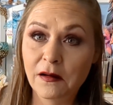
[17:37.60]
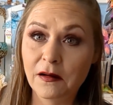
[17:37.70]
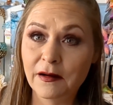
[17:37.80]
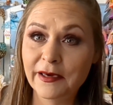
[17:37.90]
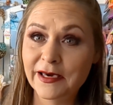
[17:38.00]

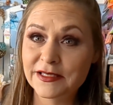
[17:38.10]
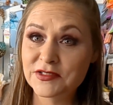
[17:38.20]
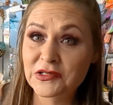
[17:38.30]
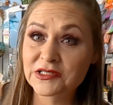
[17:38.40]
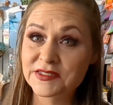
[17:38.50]
All right, guys,
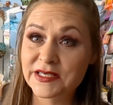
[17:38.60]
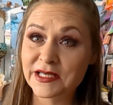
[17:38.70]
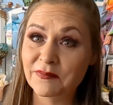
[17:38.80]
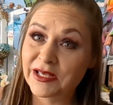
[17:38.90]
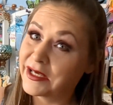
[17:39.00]
your girl, see you
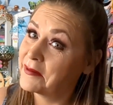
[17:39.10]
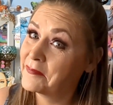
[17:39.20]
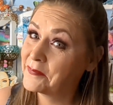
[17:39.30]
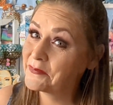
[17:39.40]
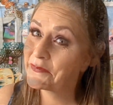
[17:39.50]
in a minute.
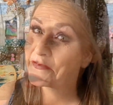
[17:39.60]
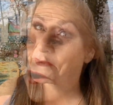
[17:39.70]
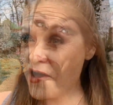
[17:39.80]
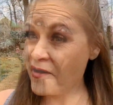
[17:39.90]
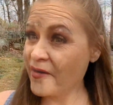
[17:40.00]
All right,